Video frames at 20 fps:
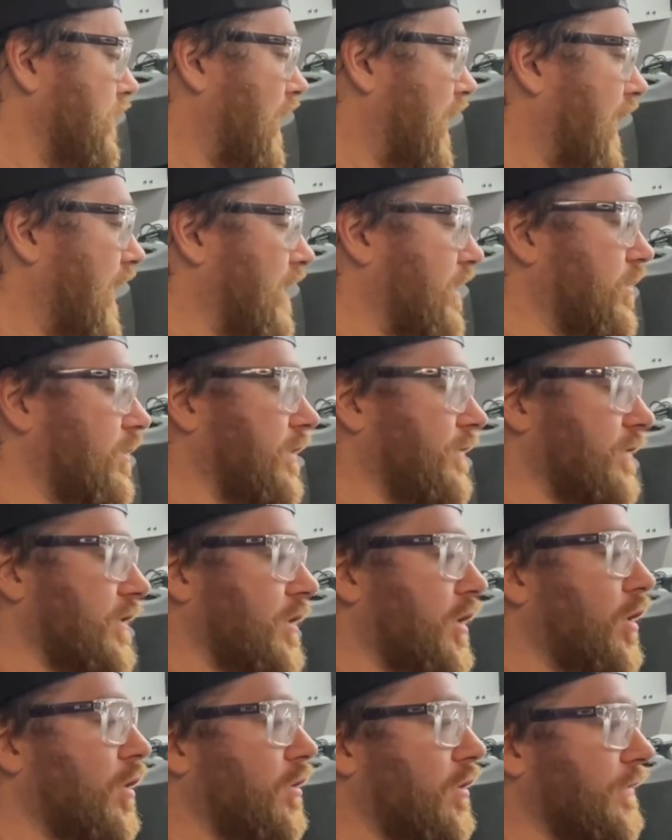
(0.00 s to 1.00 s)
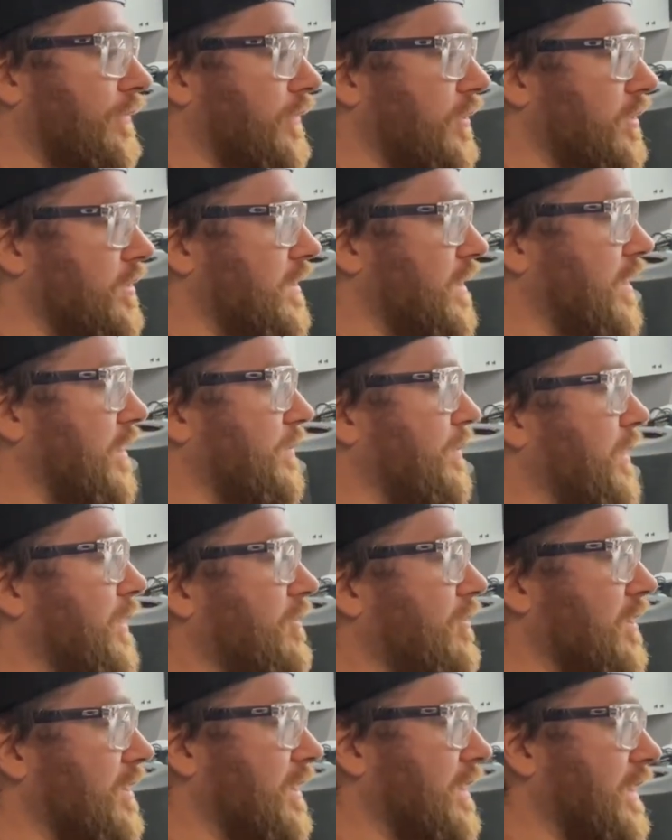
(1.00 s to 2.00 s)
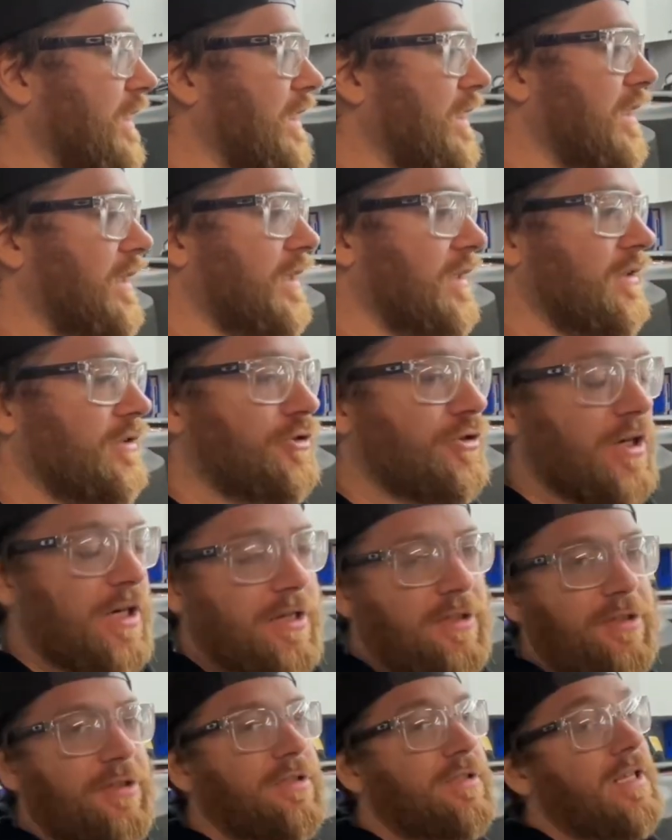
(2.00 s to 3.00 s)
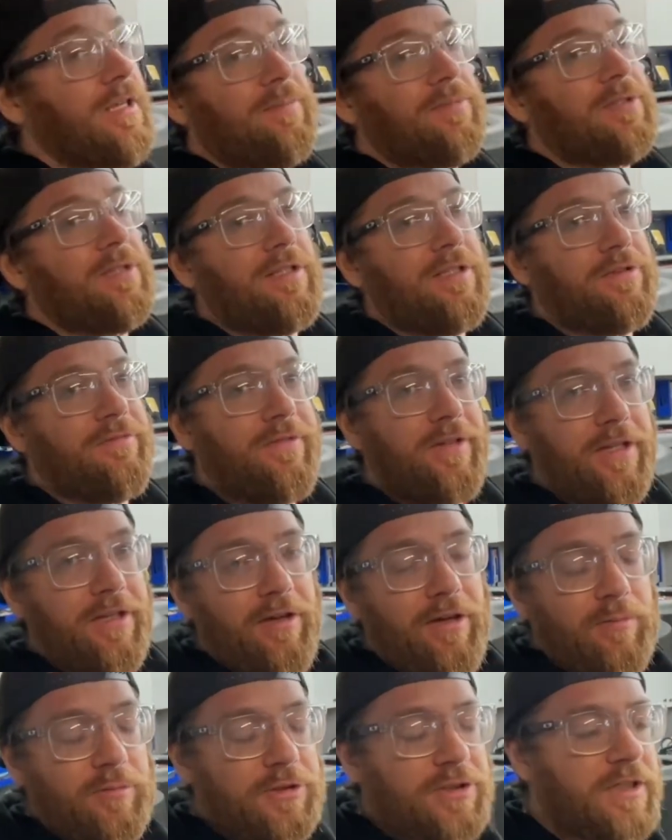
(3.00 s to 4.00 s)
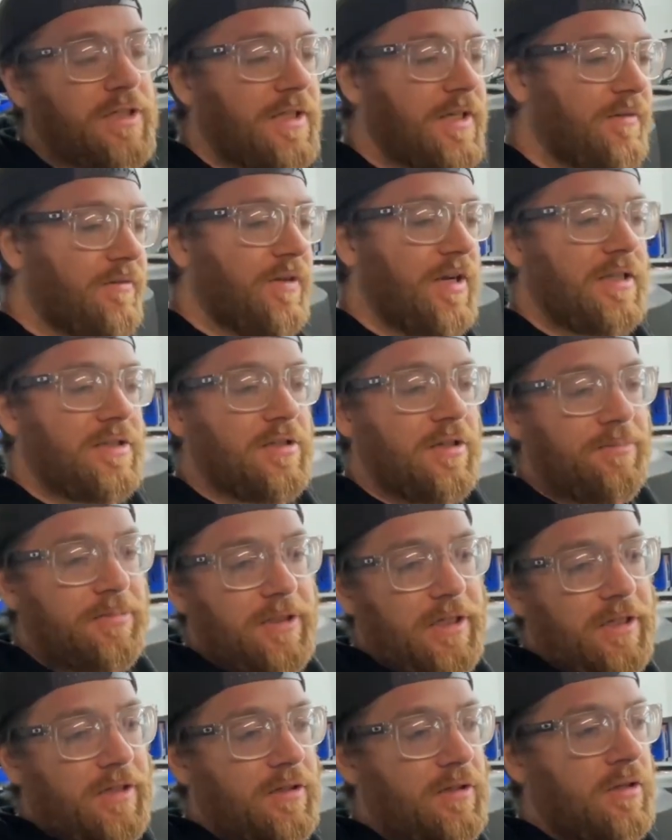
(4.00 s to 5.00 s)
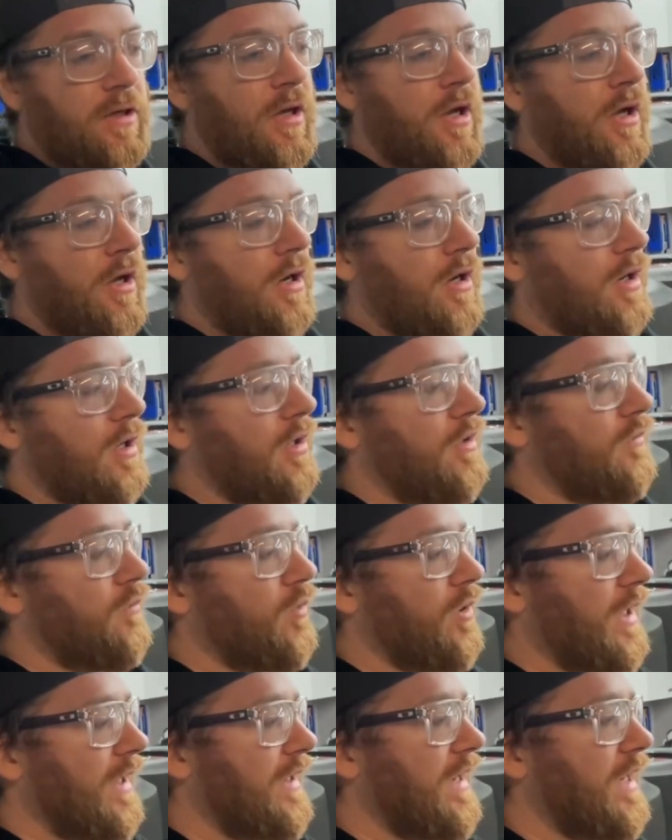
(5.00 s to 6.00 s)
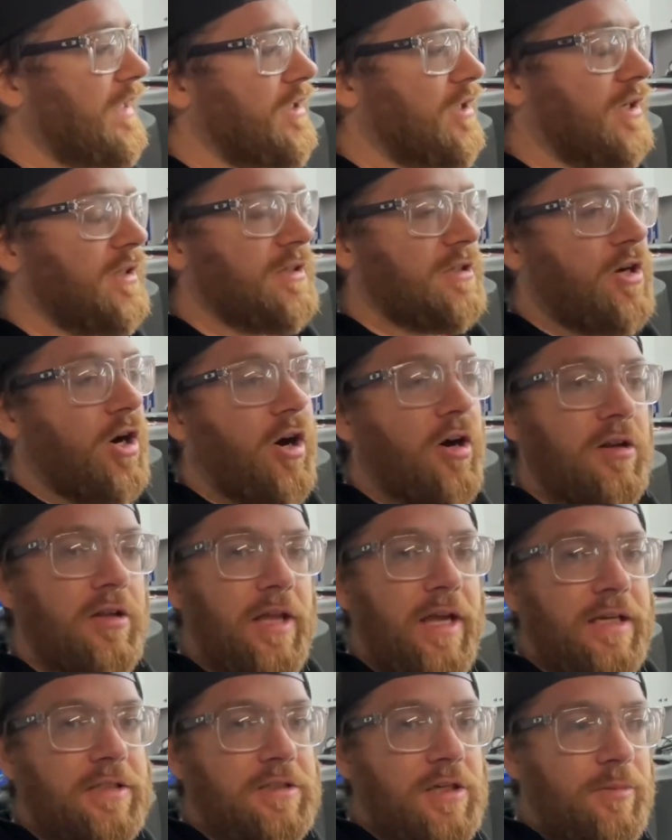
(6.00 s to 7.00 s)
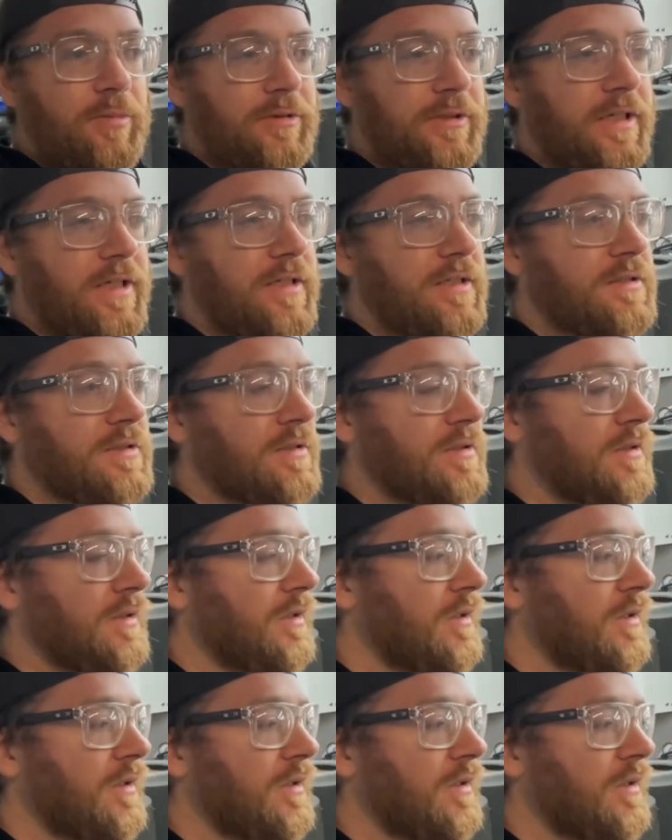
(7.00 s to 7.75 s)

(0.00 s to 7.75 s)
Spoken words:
don't even know if there's going to be really any tricks or tips in this video. I'm just going to give you guys an update of what I got done in the car the last couple days.